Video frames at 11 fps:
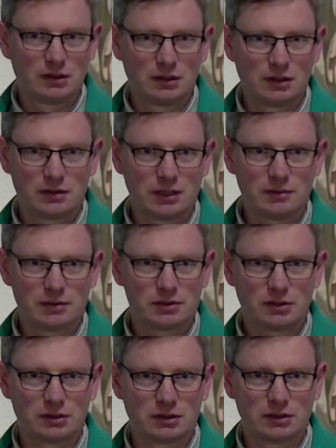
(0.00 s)
Our time is
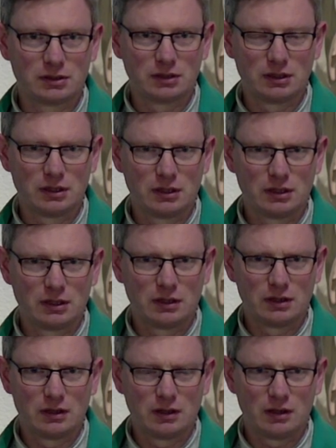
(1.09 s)
short.
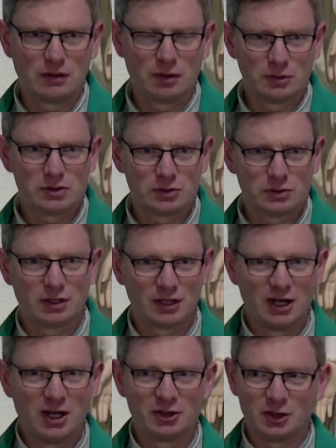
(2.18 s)
We must do the
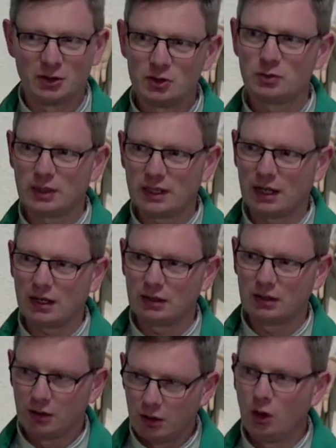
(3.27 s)
the good we can,
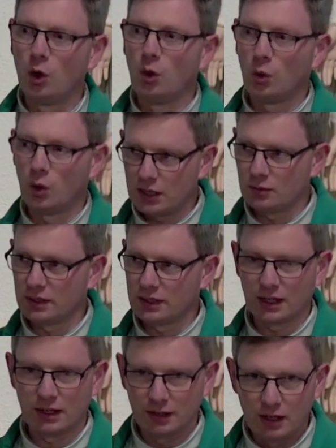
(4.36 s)
while we
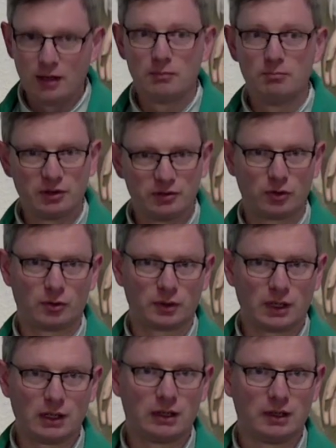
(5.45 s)
can, before we're gone.